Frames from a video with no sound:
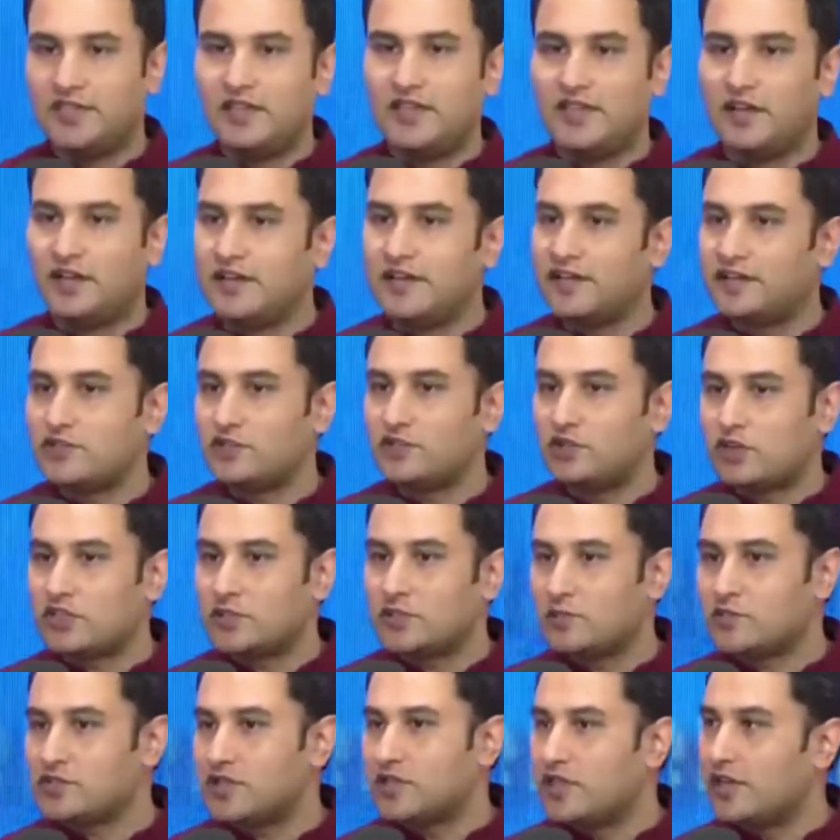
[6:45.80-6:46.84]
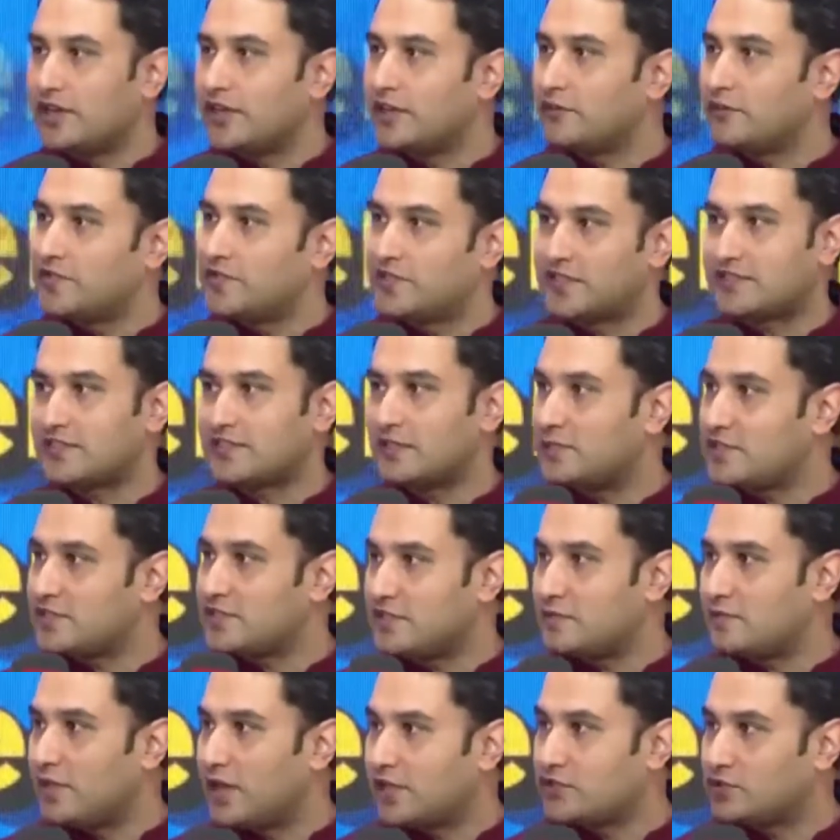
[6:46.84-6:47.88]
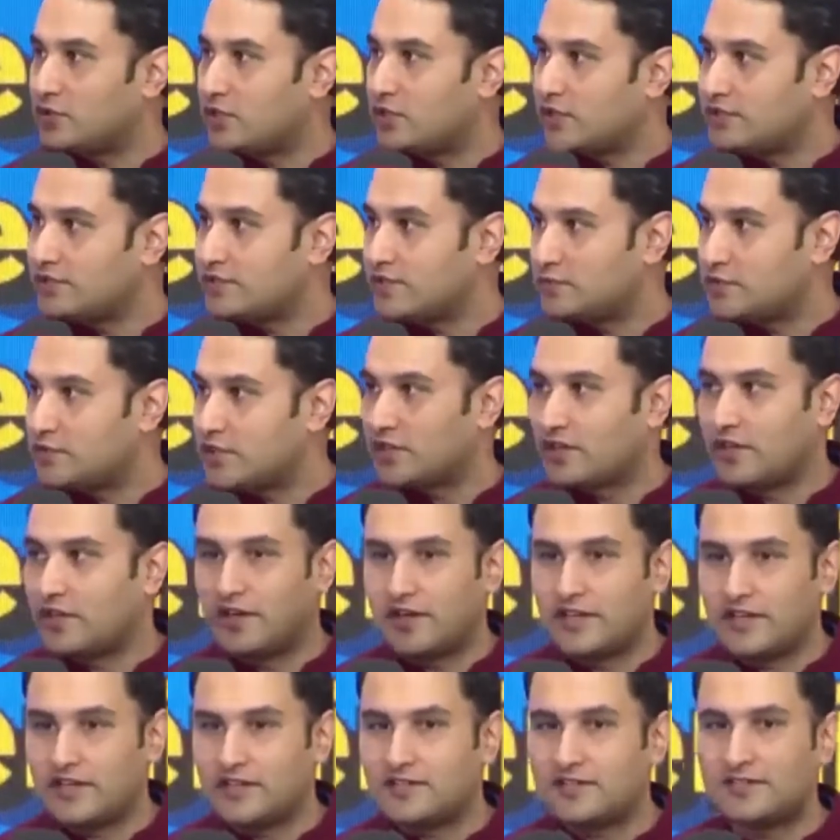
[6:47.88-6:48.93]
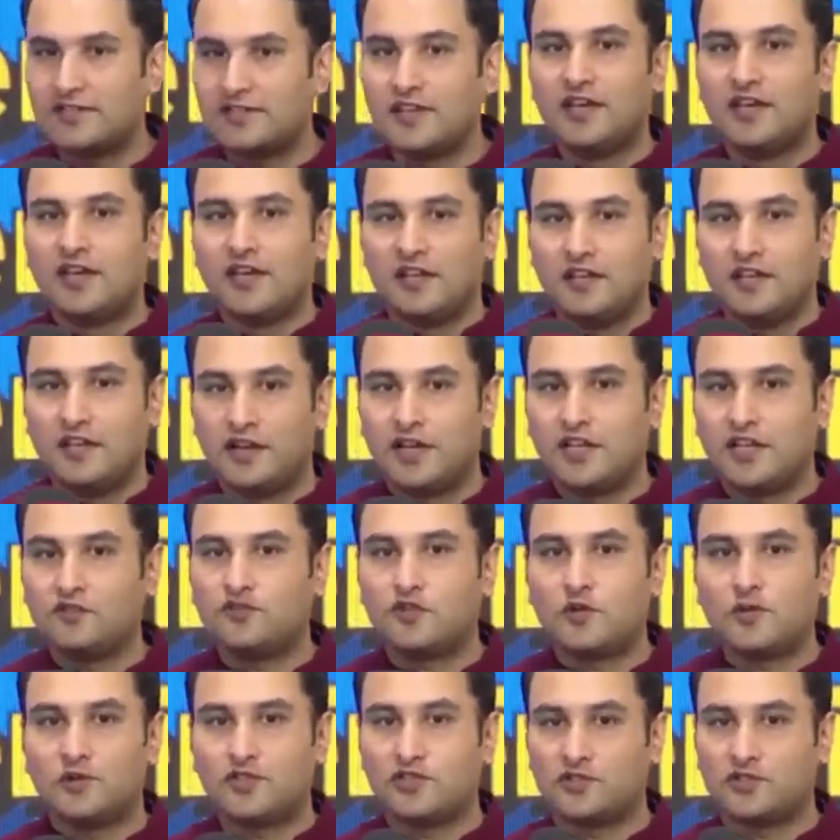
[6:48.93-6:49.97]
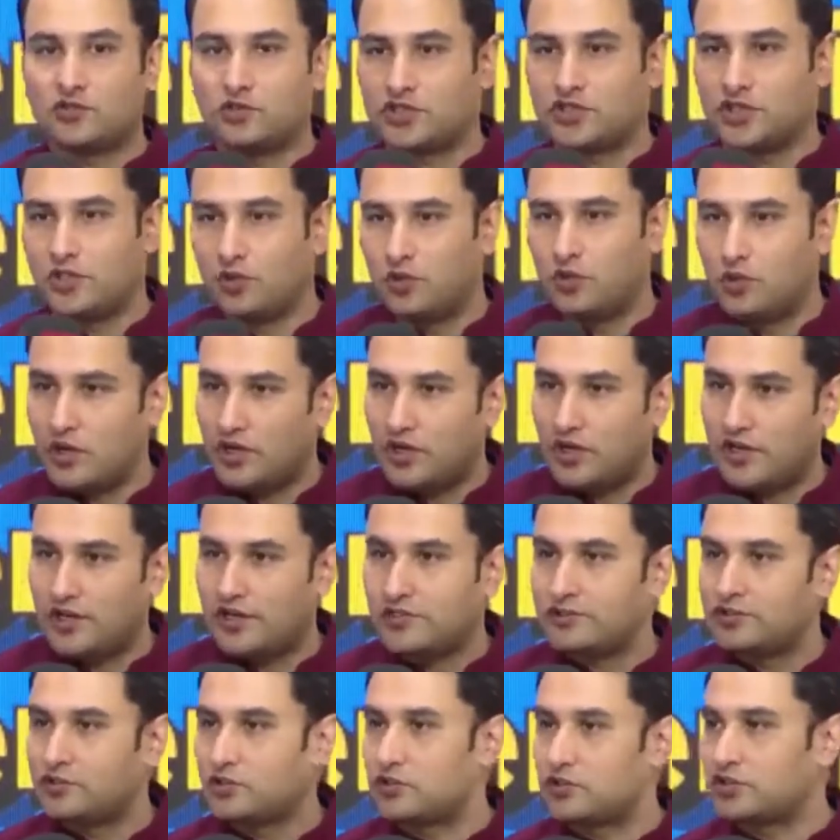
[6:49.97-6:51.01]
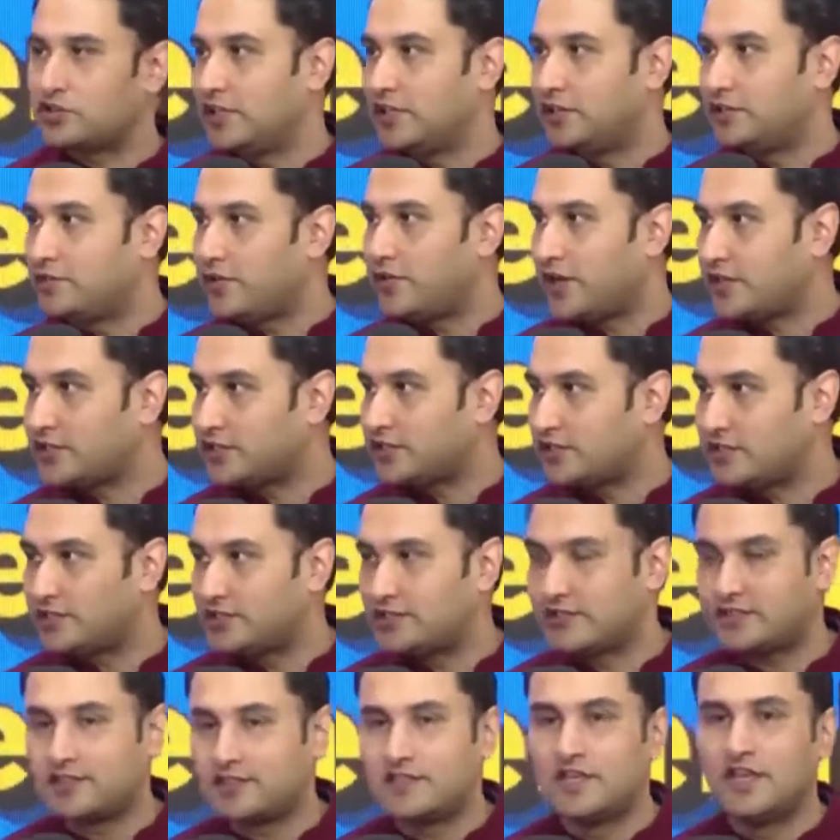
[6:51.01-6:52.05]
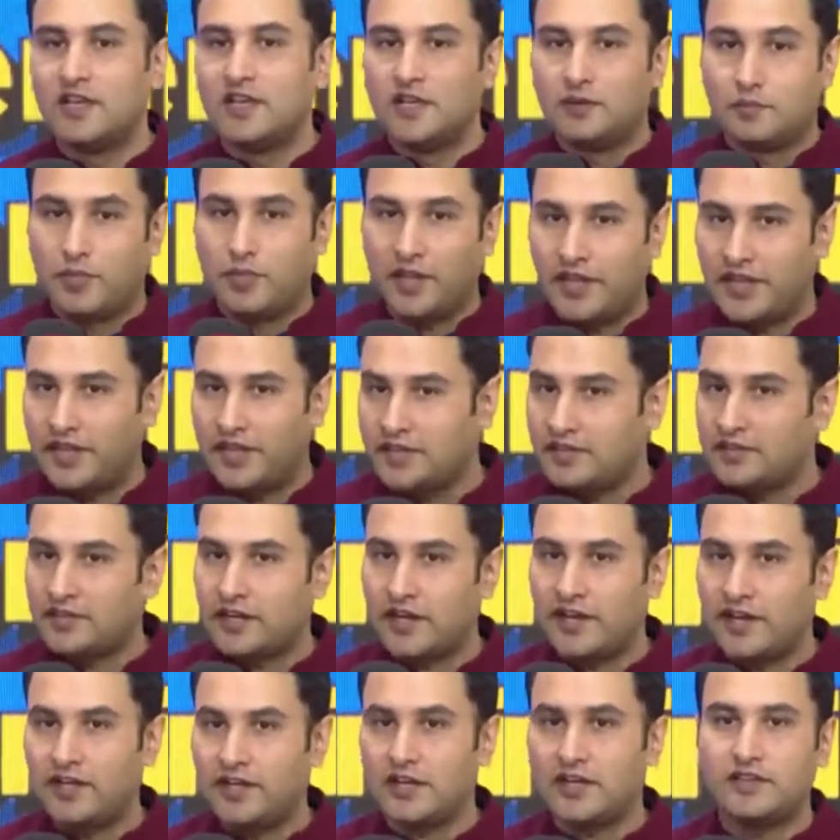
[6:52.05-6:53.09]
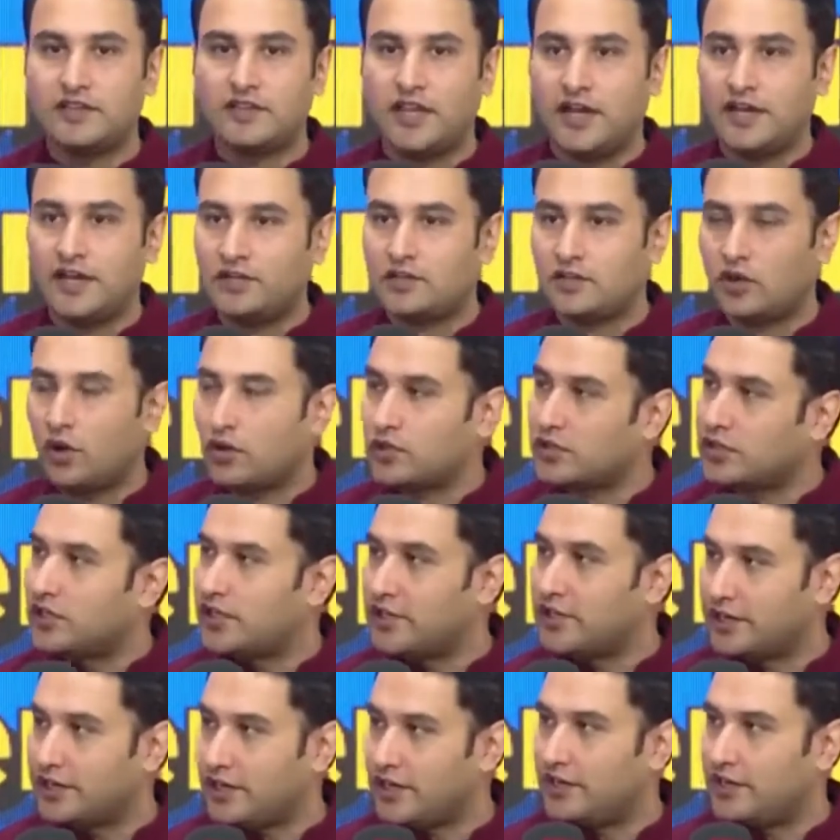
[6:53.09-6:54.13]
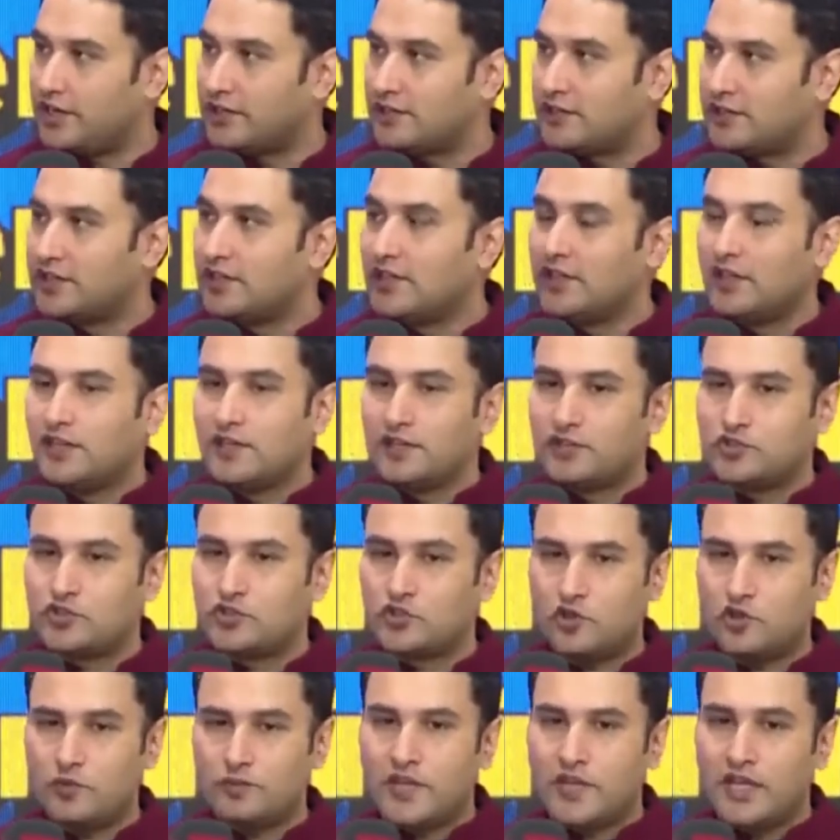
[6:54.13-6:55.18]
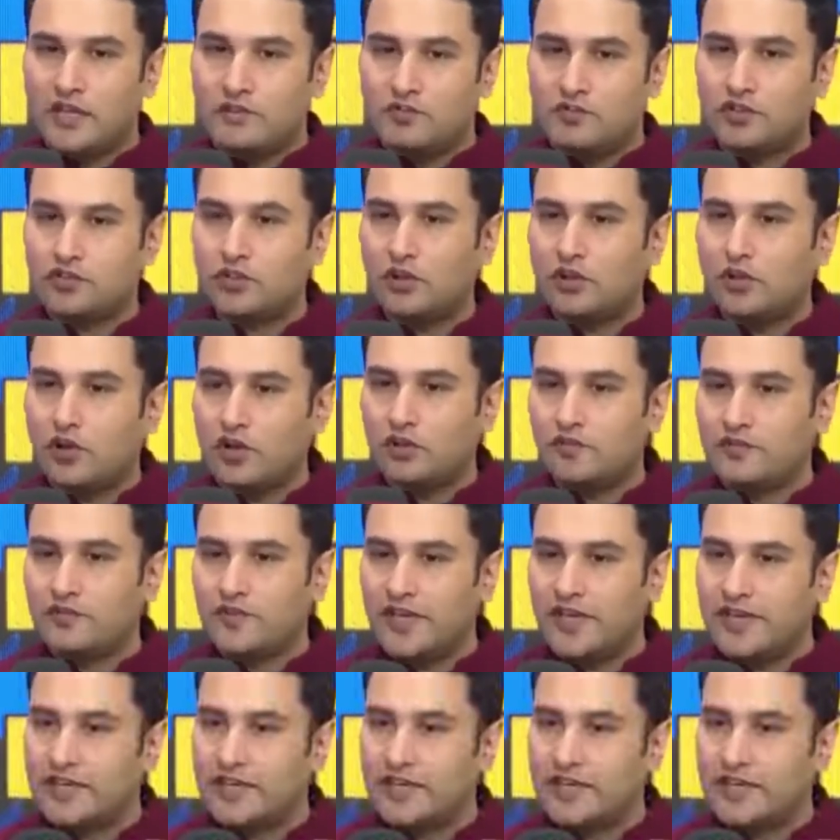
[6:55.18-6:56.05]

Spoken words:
learning is not just learning physics, chemistry, math, or any subject. Learning is learning from the social world, social interactions, playing, right? And that got curtailed. So we saw a lot of